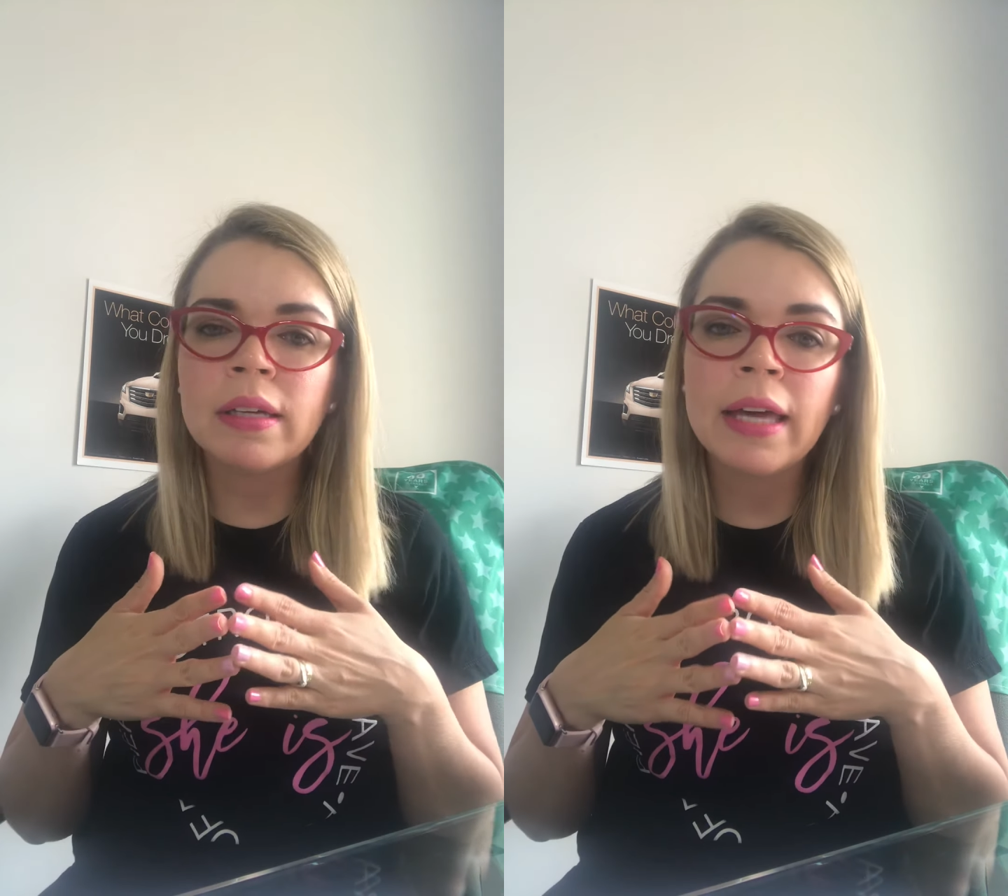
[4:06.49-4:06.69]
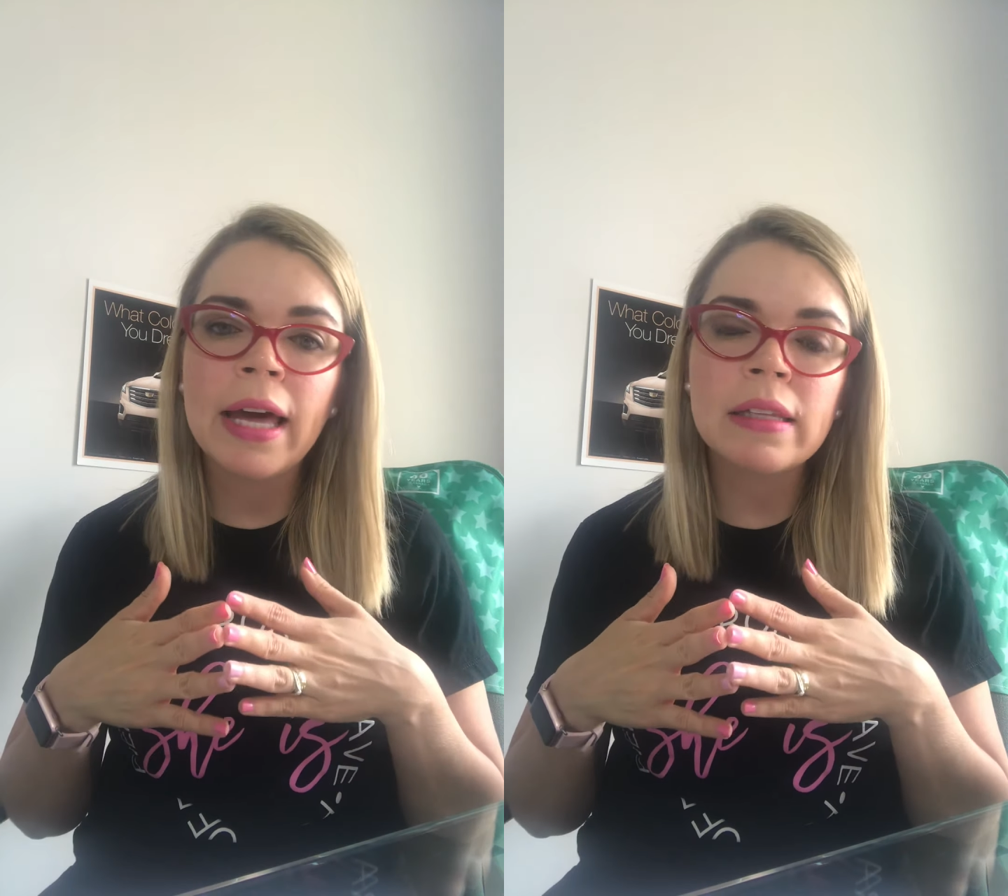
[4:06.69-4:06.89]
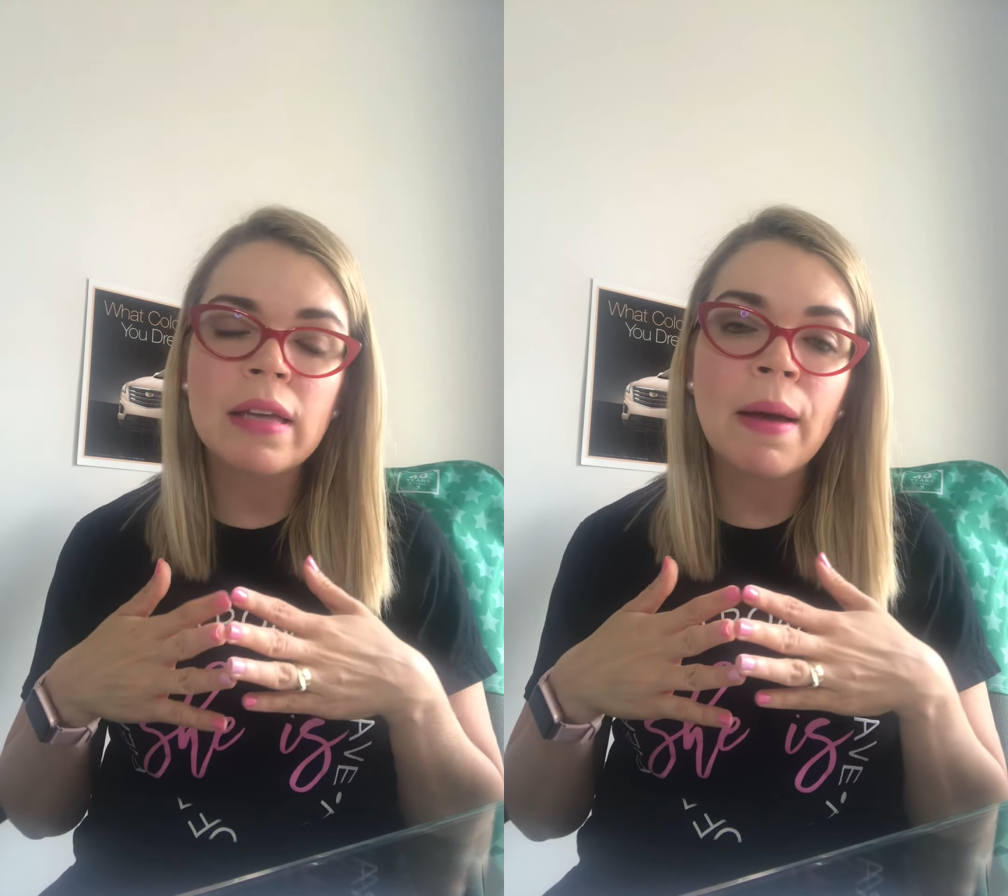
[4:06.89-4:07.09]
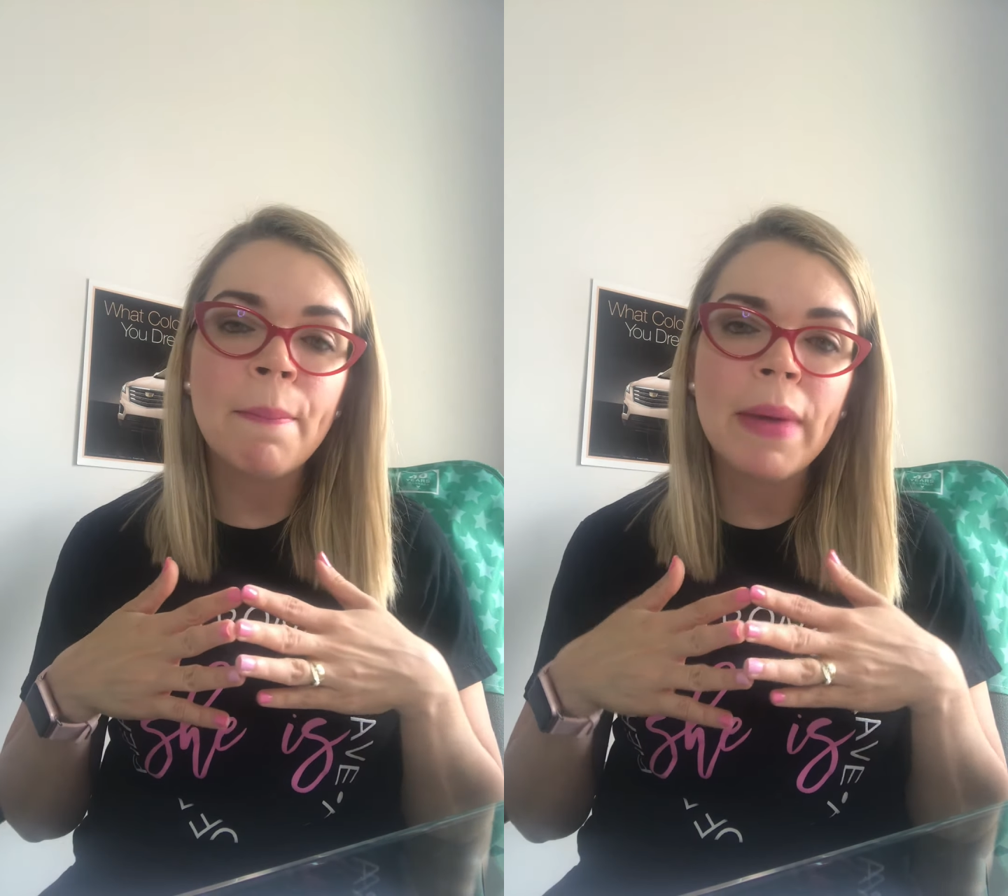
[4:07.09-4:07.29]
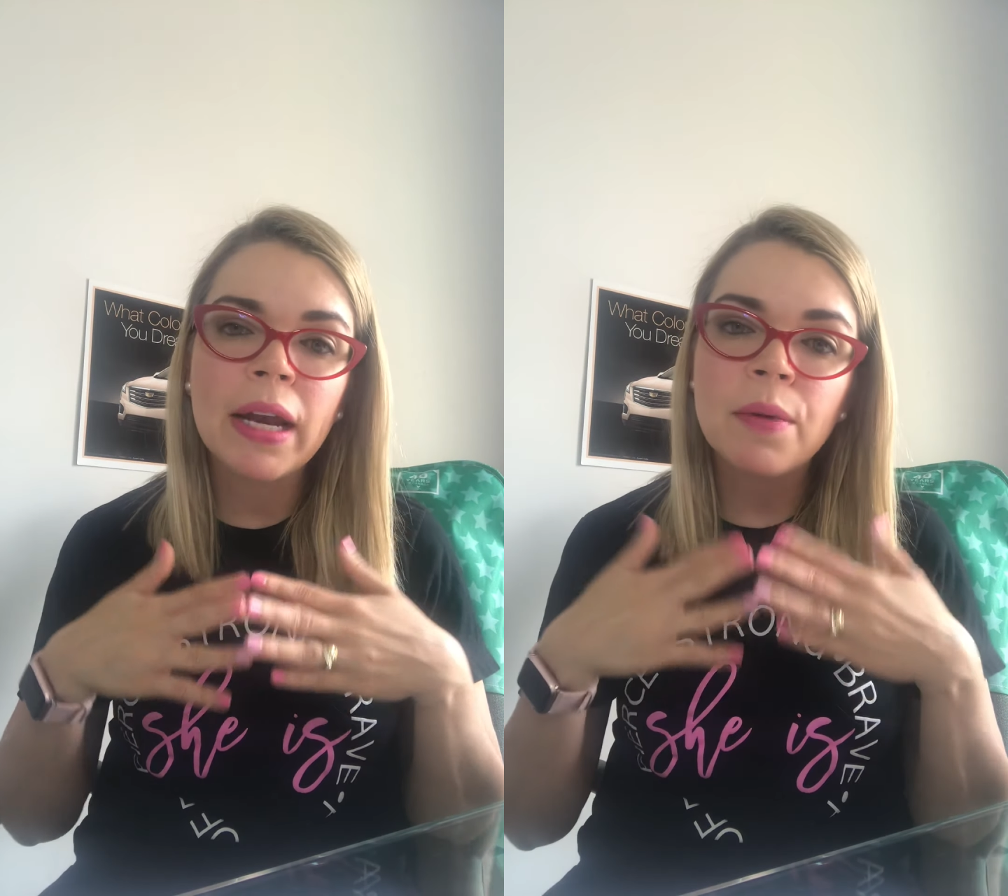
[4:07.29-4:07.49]
get a
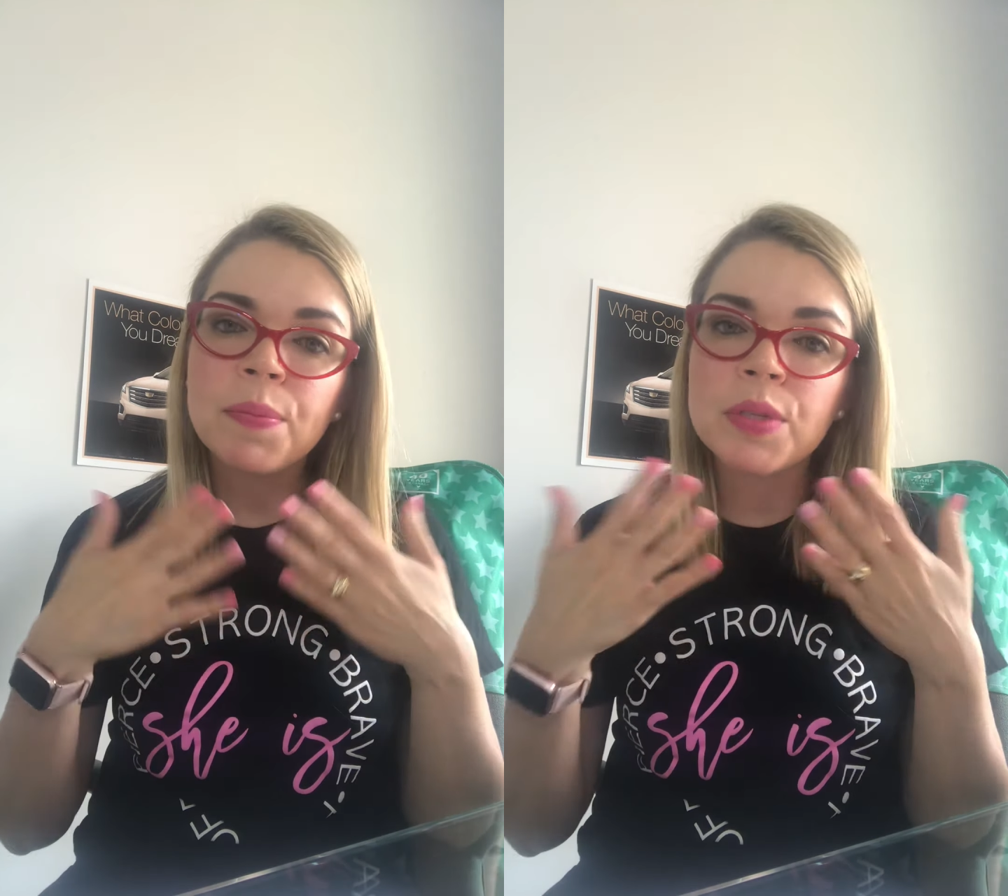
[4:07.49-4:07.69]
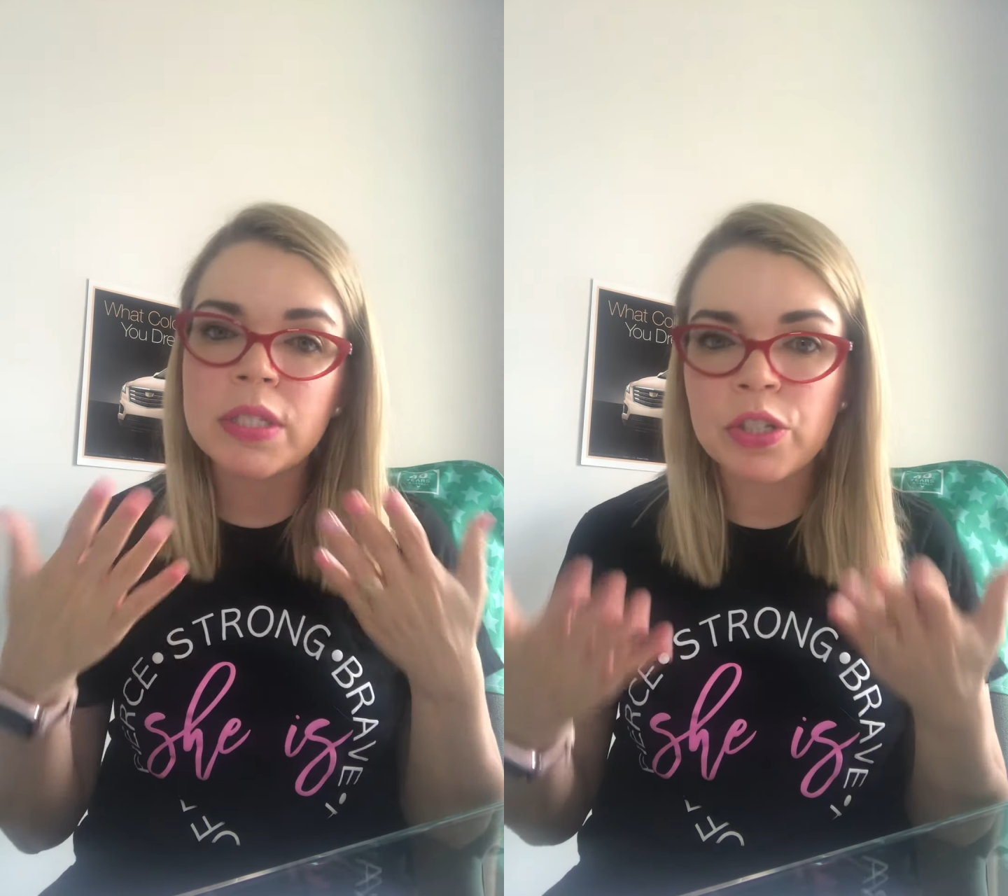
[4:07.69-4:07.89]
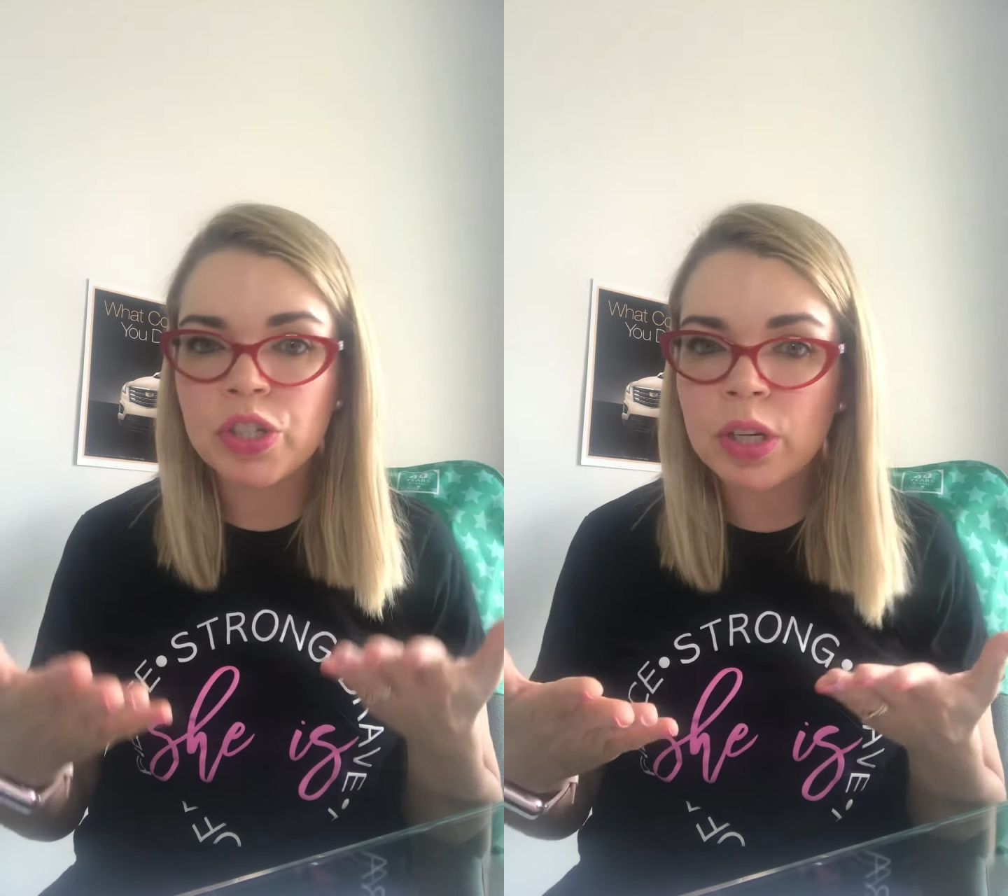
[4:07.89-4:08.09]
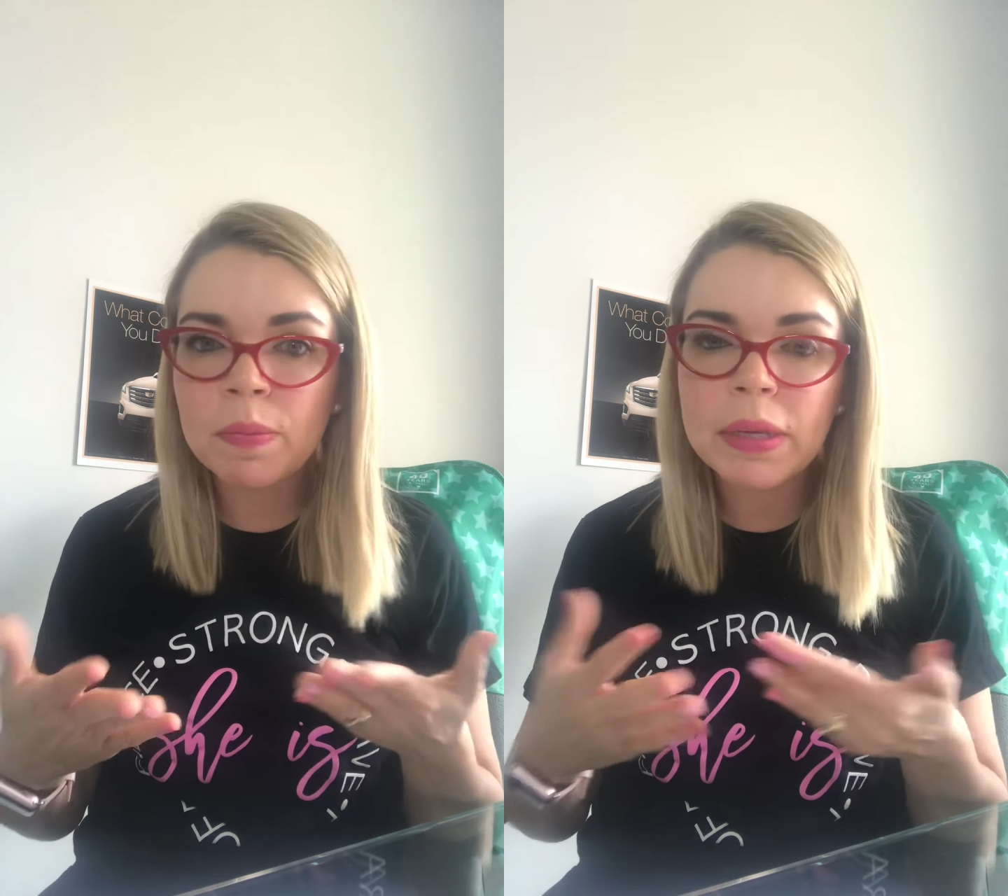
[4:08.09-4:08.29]
better position